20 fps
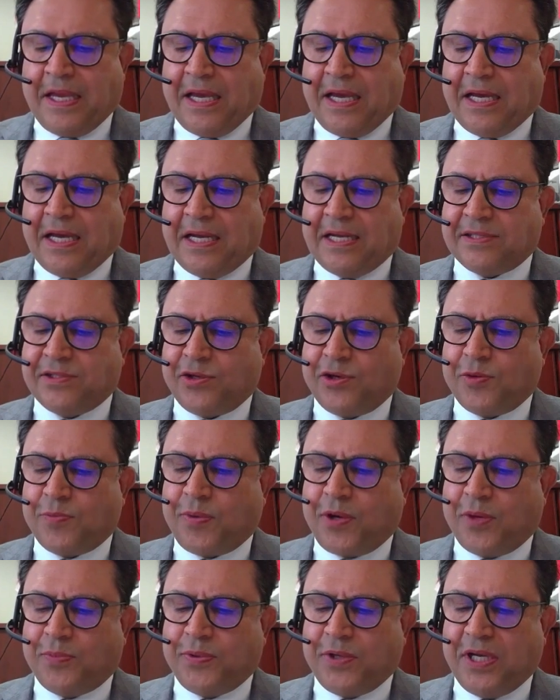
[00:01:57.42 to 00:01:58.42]
And as our
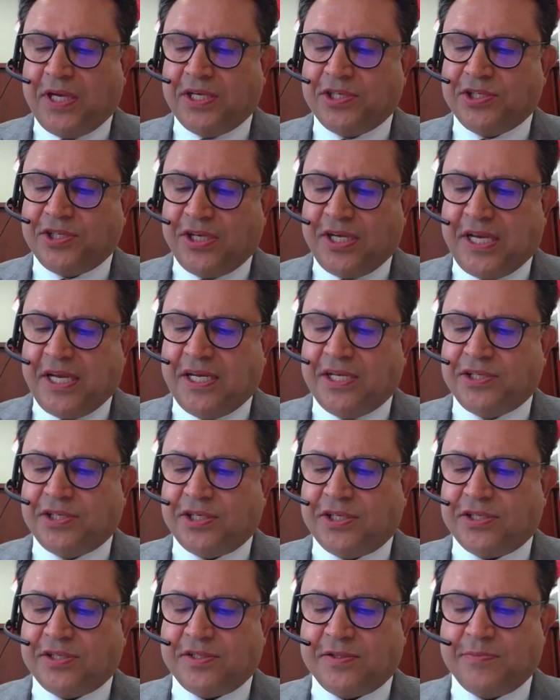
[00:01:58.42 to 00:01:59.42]
population
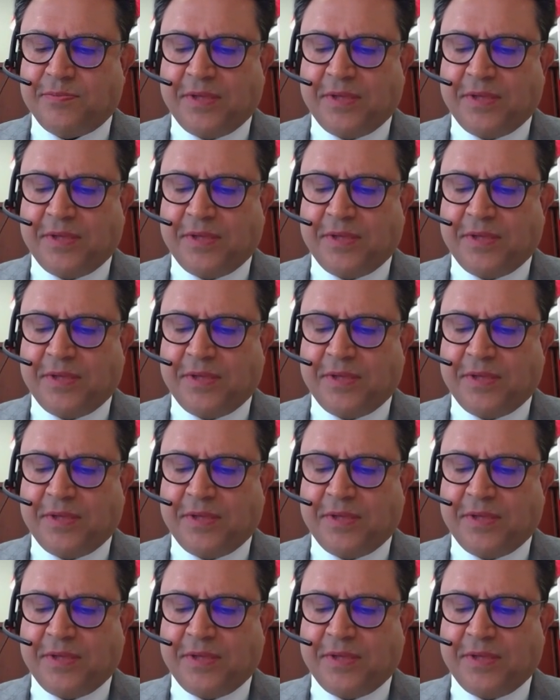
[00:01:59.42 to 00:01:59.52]
ages,